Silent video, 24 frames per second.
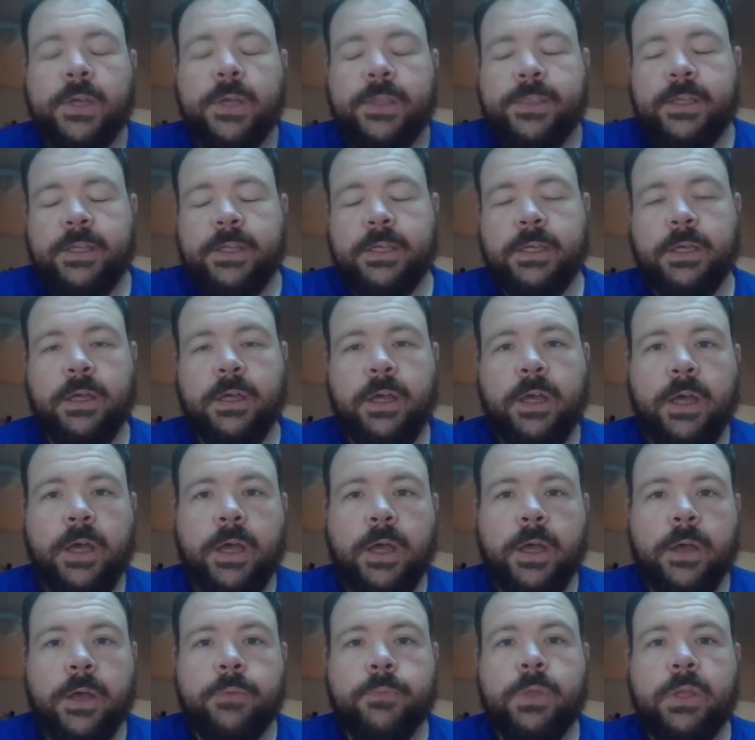think
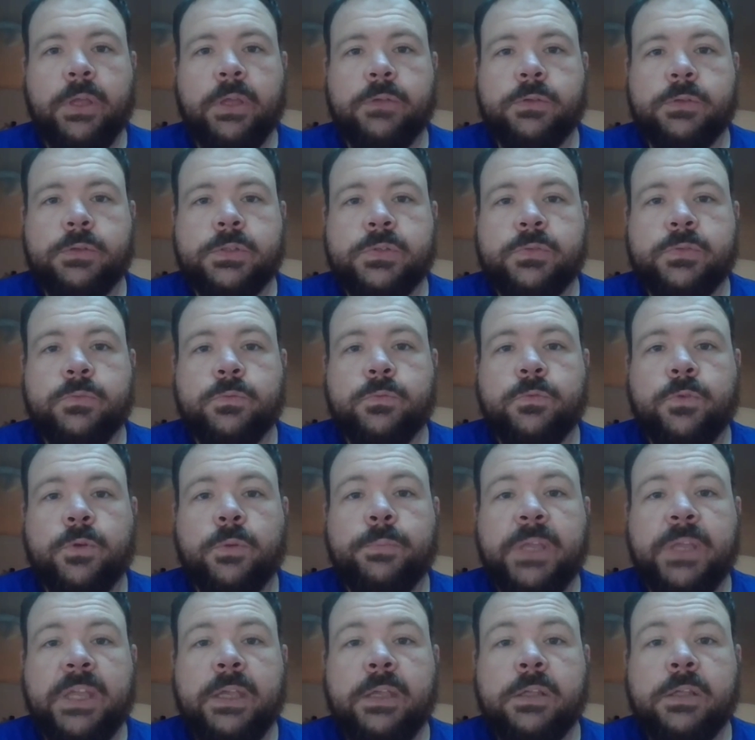it's for
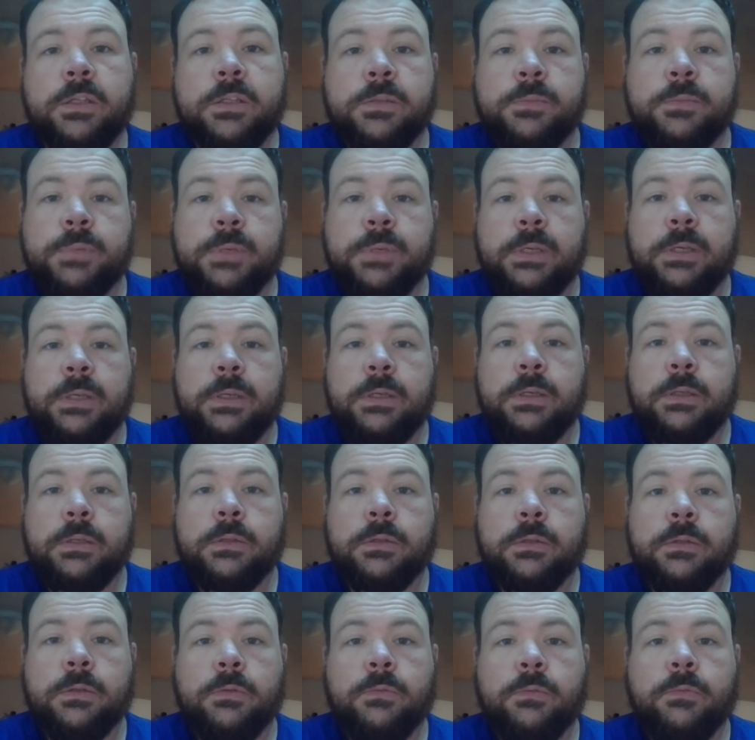me to be
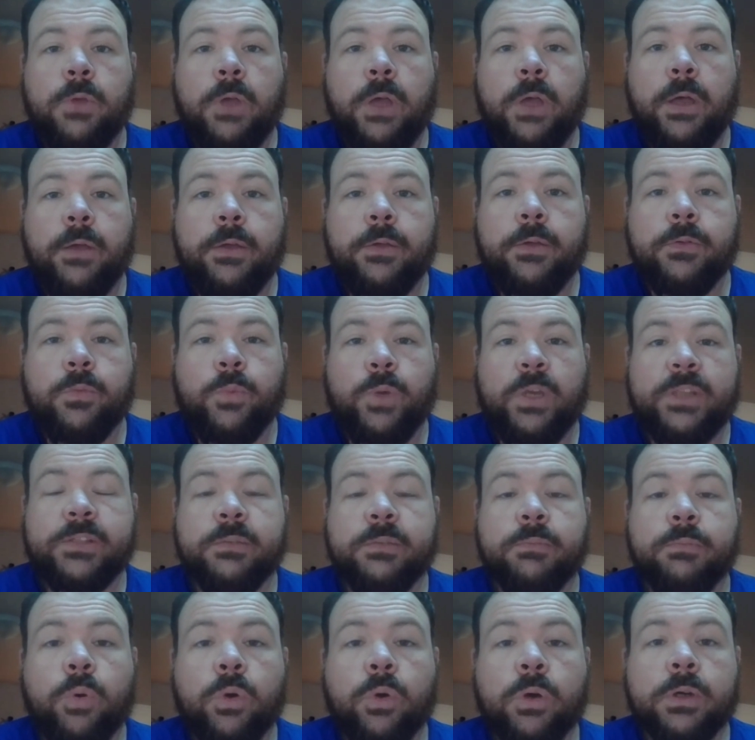what's
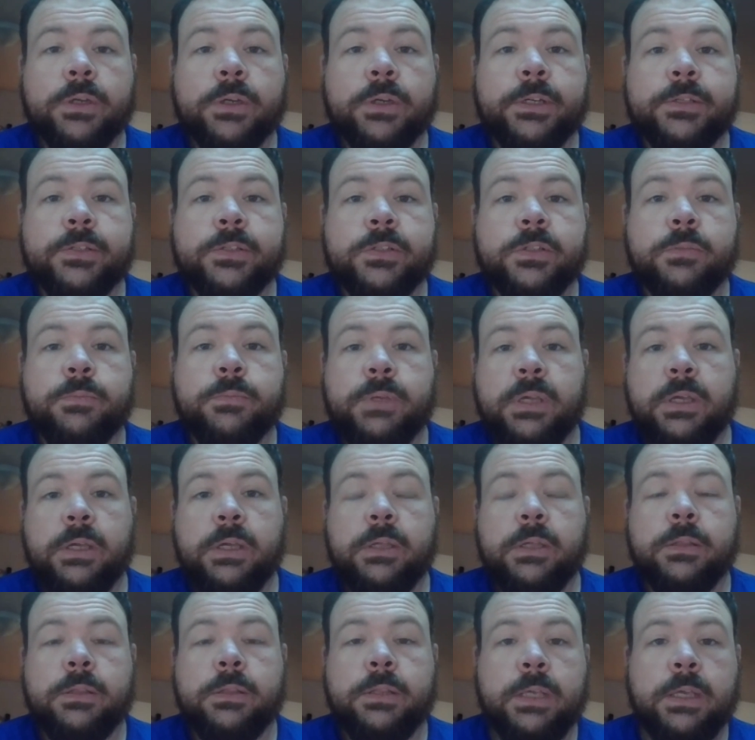important is to
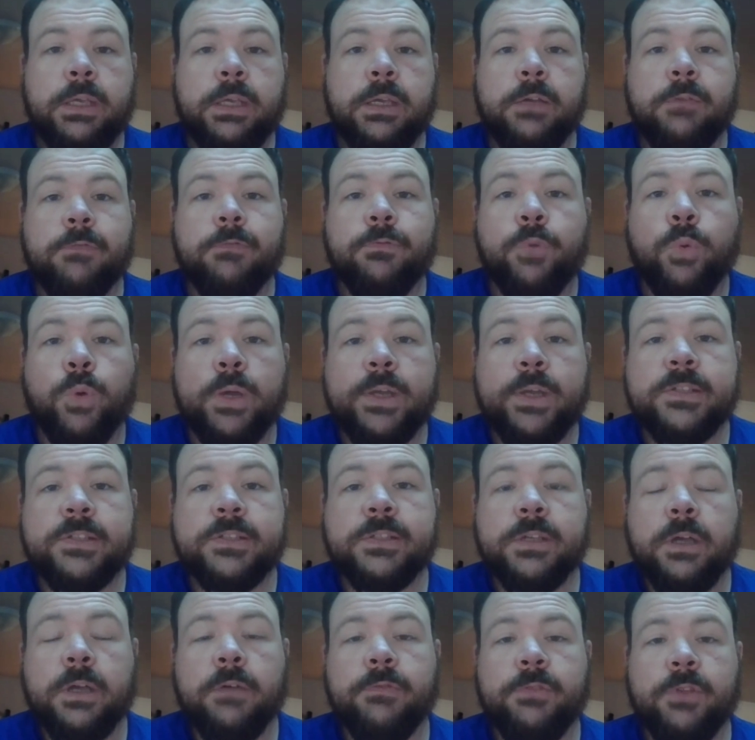be the voice
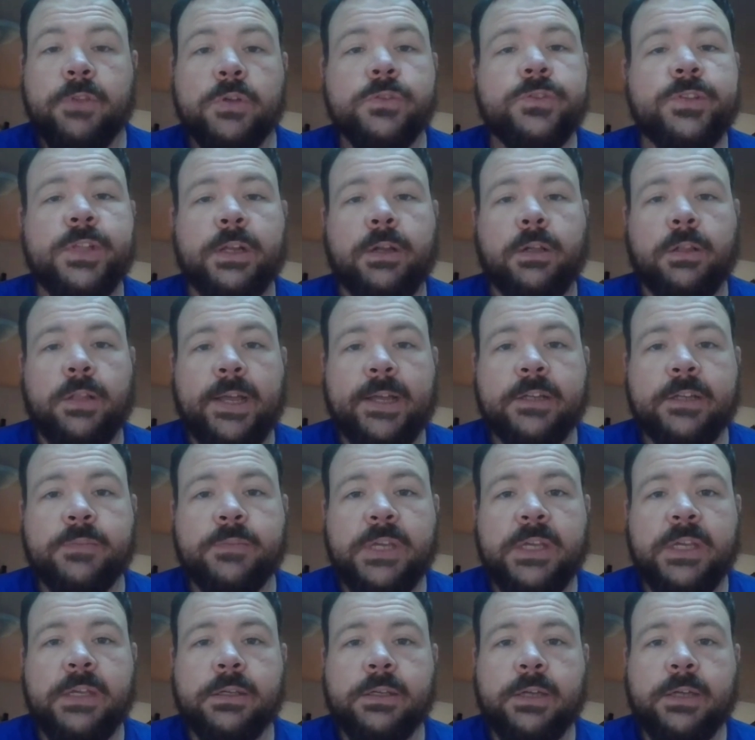of those that elect
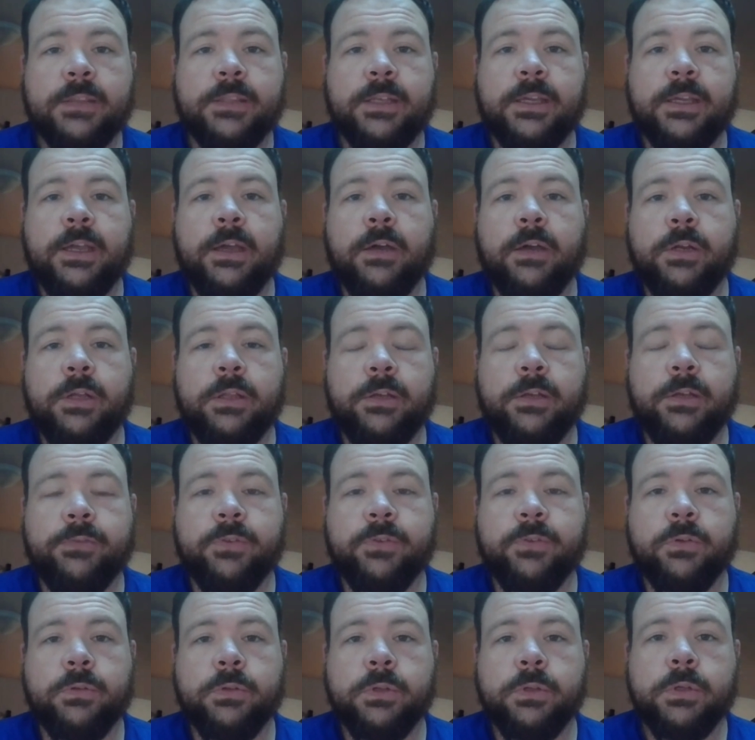me at the county
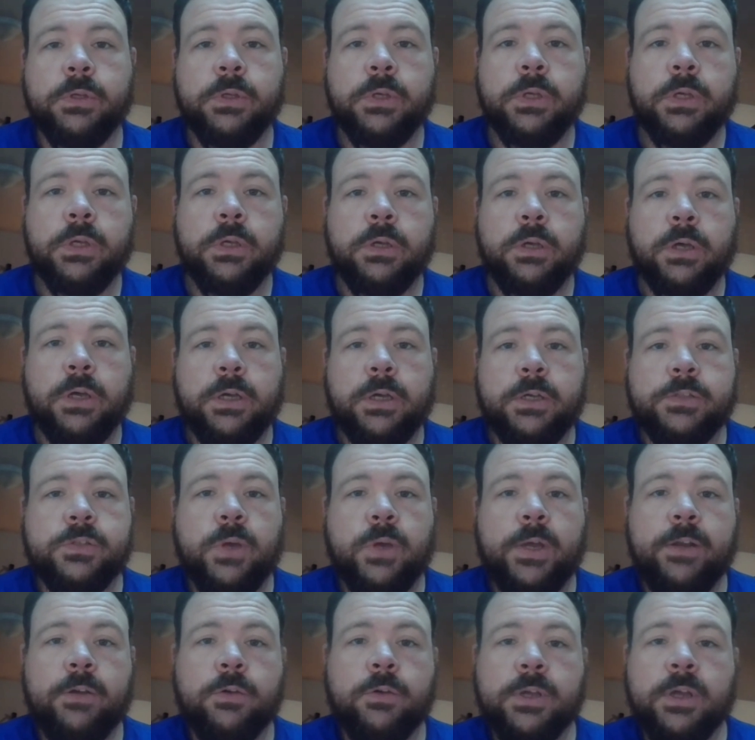level. So
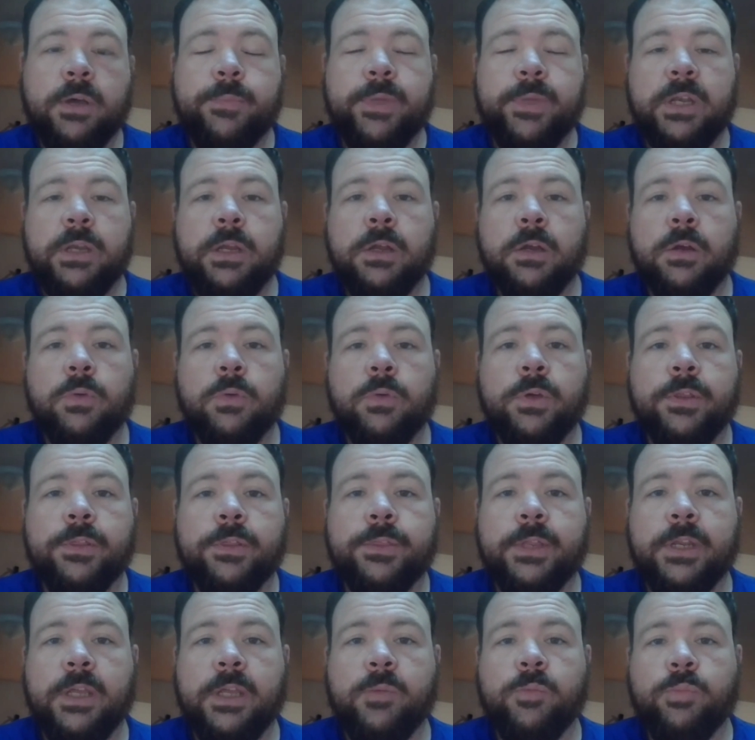I don't come in here with
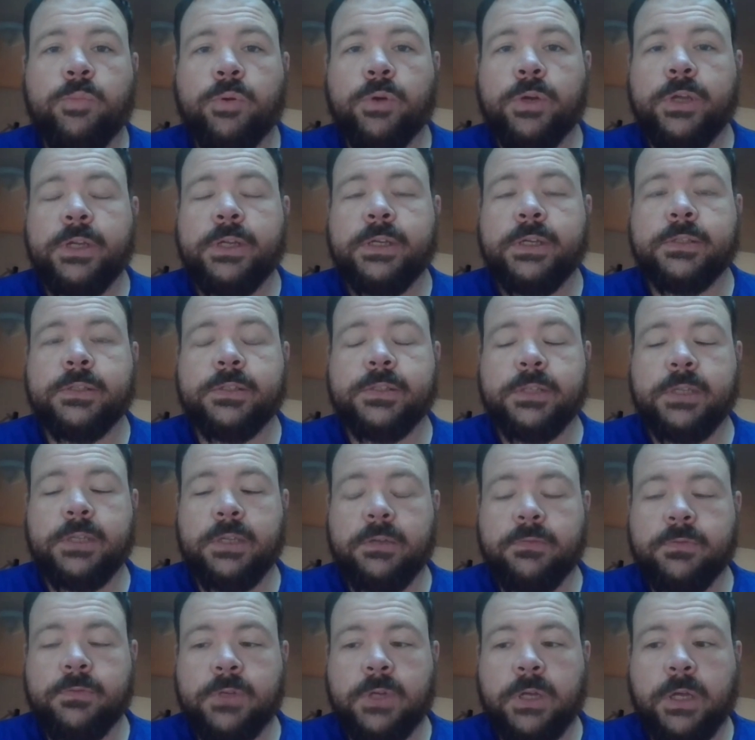any preconceived